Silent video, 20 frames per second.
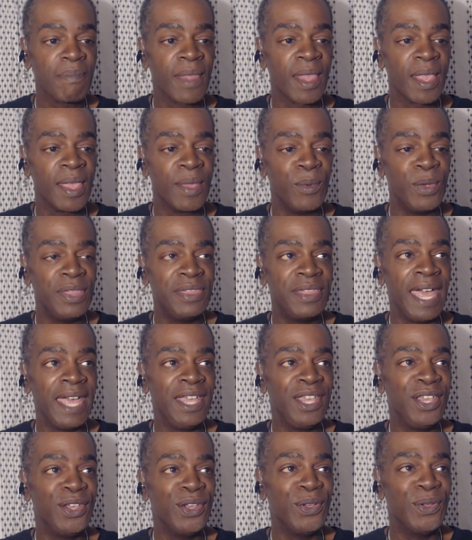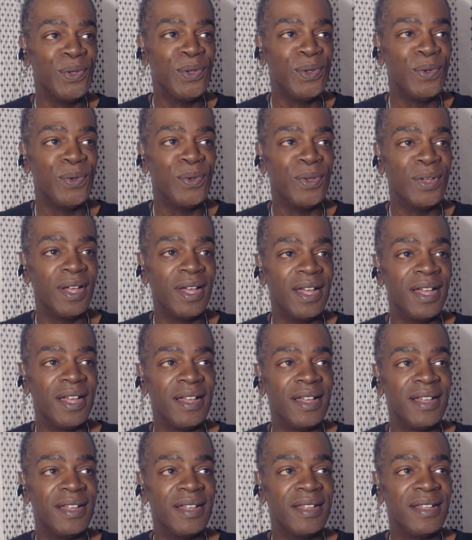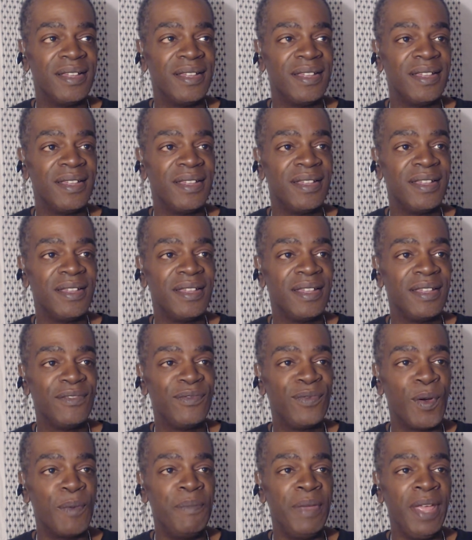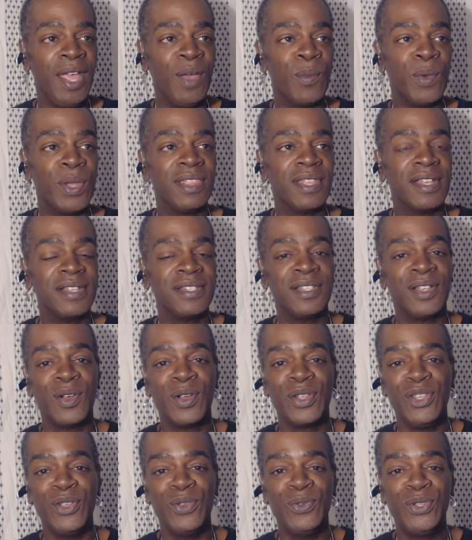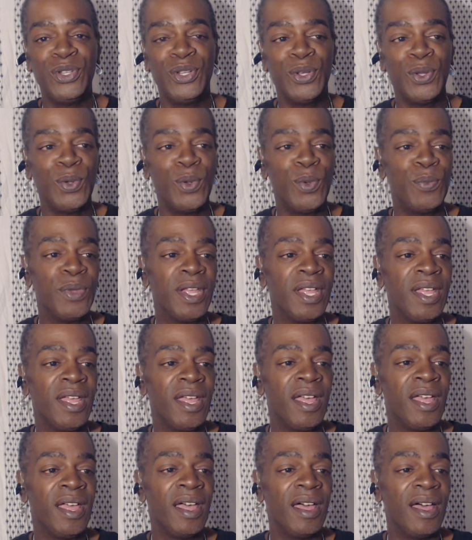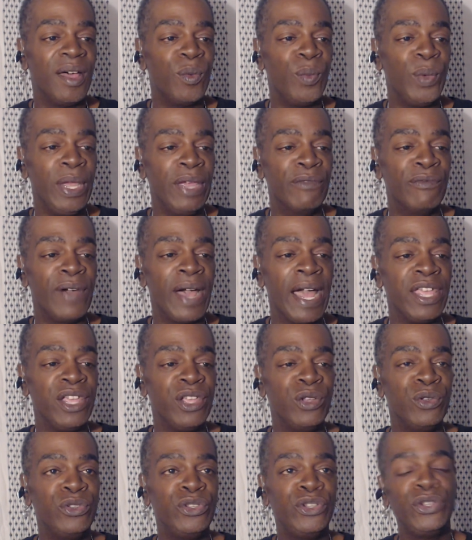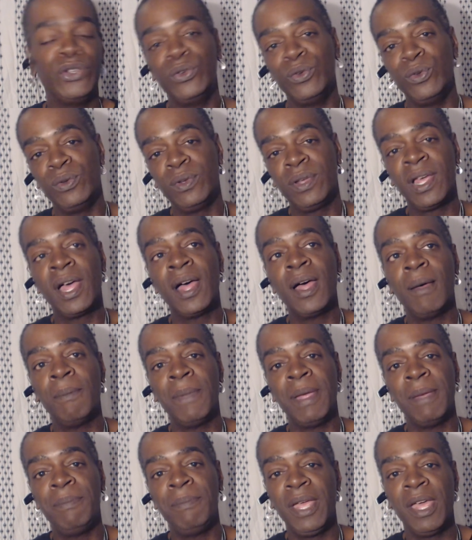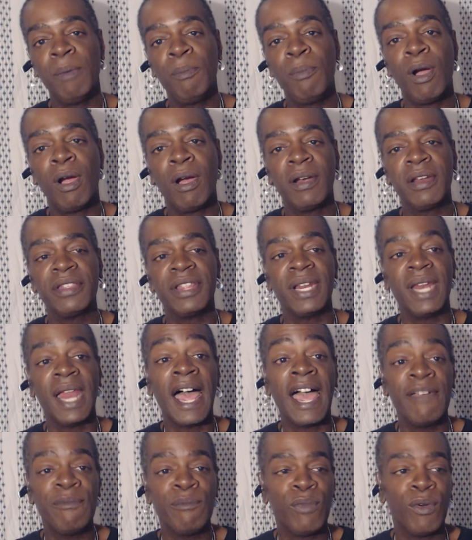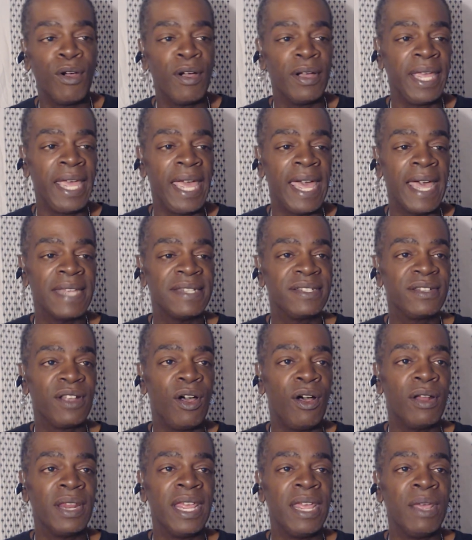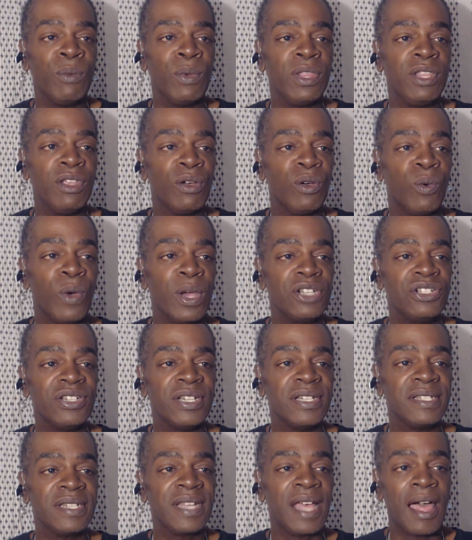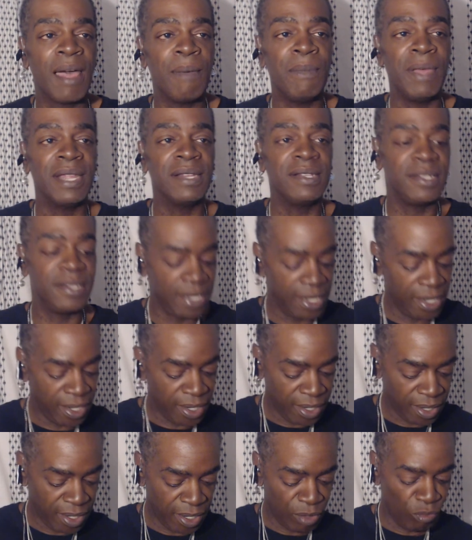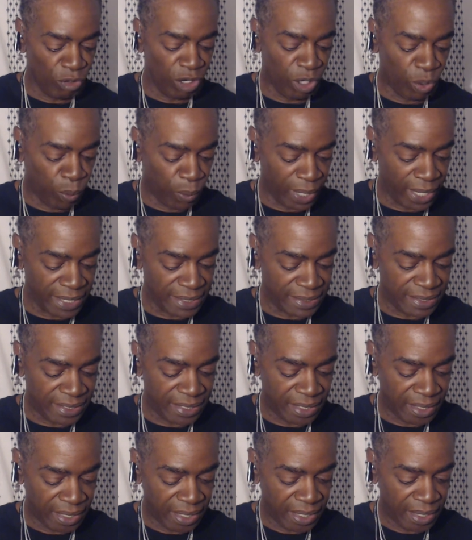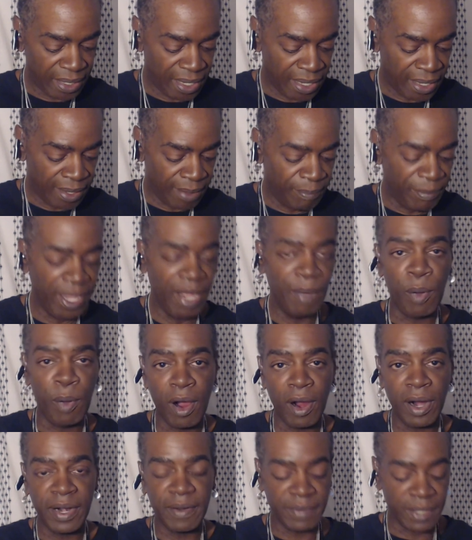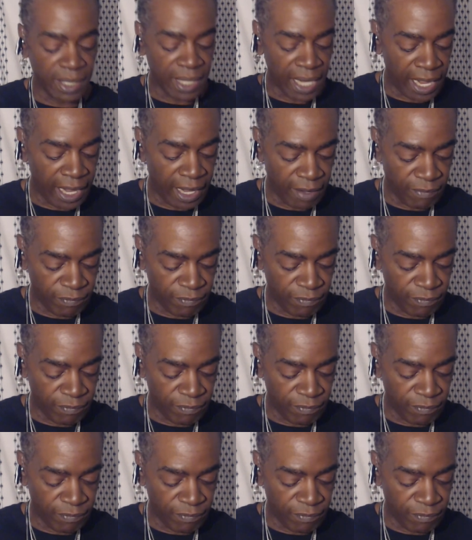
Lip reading: We thank you for being with us on YouTube. We invite you to come and be a part of the live broadcast. Call in with your questions, comments, requests. Be a part of the live